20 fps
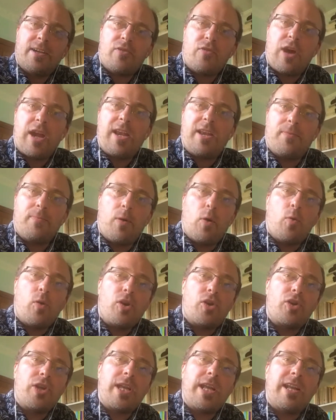write
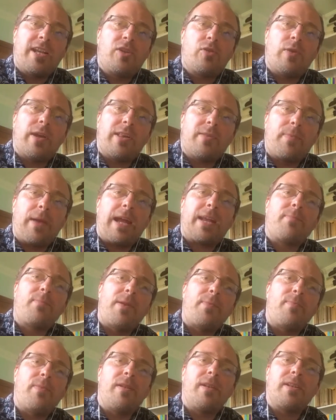poetry and to expect
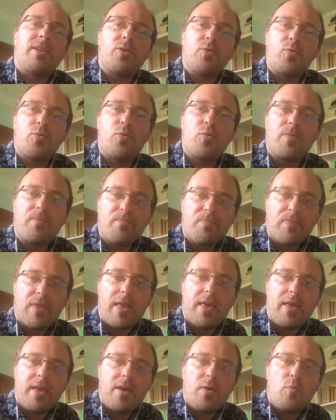people to
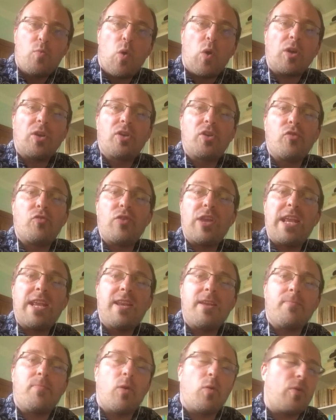want to
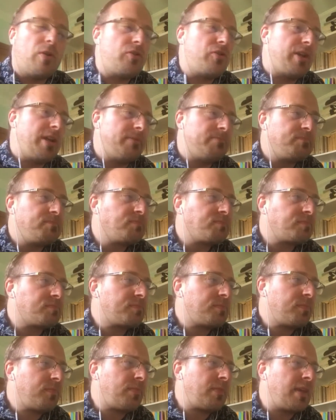read your poetry.
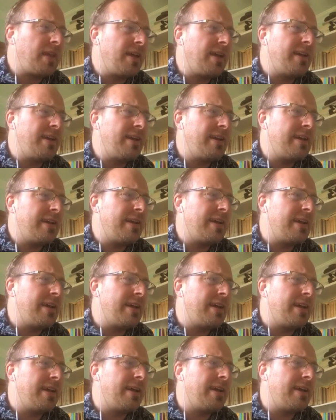And
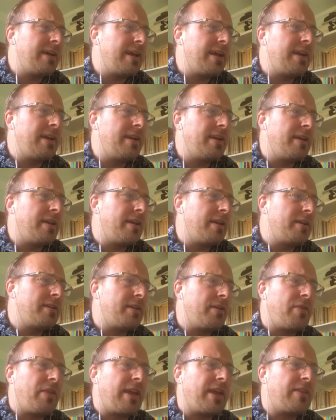
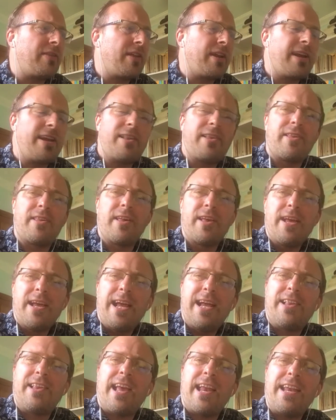to think that
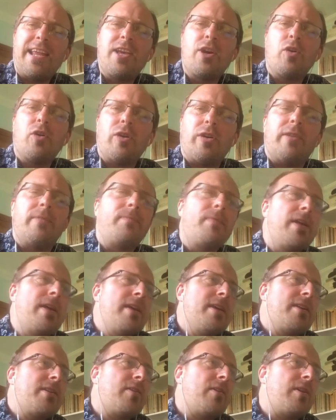it's any good.
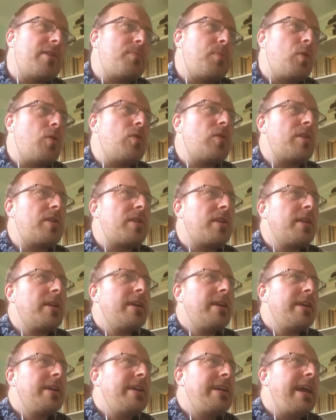So I suppose,
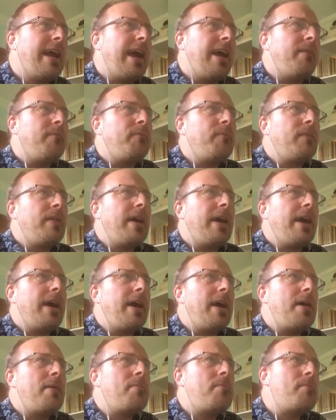yeah,
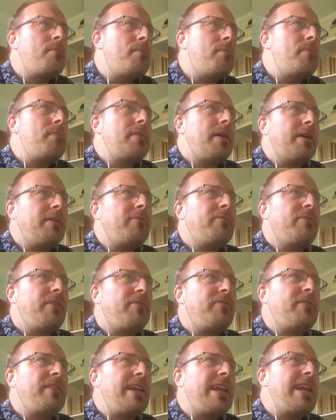at
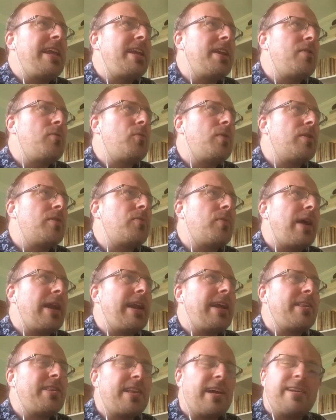15 was
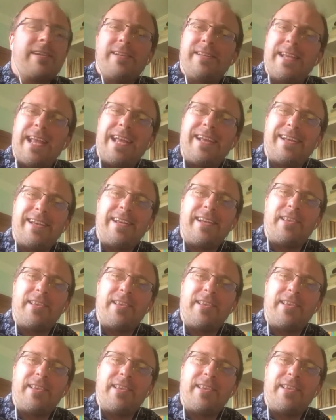when I started taking it